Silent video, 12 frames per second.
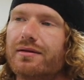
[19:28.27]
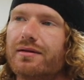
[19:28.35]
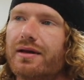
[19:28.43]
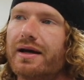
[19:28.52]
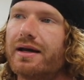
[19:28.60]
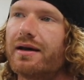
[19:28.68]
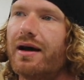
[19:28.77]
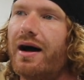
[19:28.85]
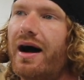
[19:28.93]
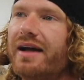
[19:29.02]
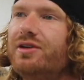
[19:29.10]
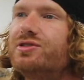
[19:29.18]
like
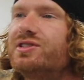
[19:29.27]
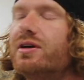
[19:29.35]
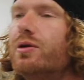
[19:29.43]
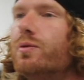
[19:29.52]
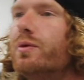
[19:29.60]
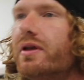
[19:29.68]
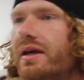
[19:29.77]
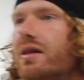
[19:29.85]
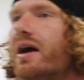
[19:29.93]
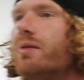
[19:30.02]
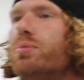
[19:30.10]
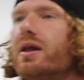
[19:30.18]
I used to really
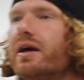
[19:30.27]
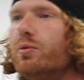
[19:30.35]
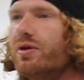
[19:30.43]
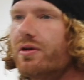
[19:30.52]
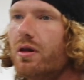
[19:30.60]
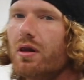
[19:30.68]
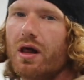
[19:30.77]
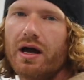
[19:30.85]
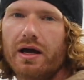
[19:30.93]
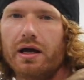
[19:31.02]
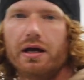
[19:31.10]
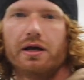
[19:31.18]
like playing with
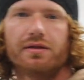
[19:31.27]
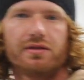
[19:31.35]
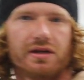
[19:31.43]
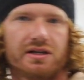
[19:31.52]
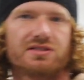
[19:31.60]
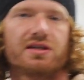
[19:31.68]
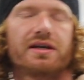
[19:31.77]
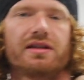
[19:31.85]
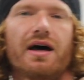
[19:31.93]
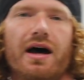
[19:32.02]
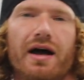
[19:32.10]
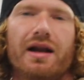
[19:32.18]
clay and things like
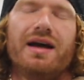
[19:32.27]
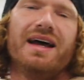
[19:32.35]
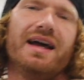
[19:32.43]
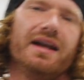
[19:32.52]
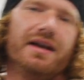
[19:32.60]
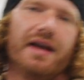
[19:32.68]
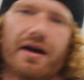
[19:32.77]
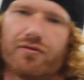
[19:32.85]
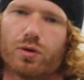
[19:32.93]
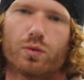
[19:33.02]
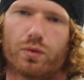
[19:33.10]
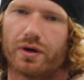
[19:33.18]
that.
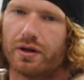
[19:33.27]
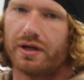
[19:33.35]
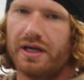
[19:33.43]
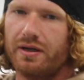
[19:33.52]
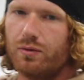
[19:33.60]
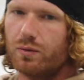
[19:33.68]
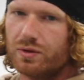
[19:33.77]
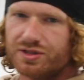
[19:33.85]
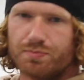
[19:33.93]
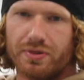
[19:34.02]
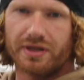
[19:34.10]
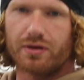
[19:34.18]
Never really was
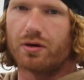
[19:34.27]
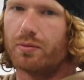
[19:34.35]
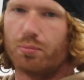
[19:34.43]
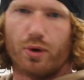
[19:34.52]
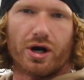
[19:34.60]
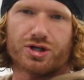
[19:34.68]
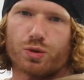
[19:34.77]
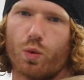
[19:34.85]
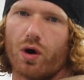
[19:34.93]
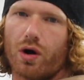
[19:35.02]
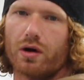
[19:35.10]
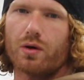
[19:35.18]
big on brush
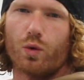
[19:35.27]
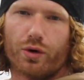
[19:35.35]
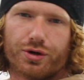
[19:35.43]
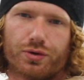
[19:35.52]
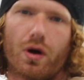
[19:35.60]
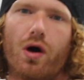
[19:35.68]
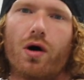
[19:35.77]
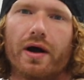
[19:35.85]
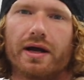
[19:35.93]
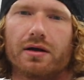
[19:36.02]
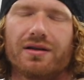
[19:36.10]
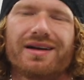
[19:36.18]
work or
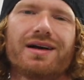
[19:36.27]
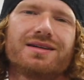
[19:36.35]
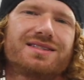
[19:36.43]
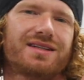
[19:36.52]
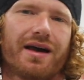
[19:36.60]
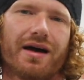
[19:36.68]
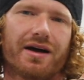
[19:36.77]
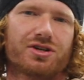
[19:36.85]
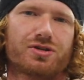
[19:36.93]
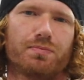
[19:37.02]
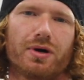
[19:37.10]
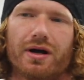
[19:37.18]
drawing. Like I
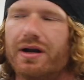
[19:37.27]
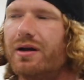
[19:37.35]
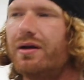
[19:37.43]
sketched, but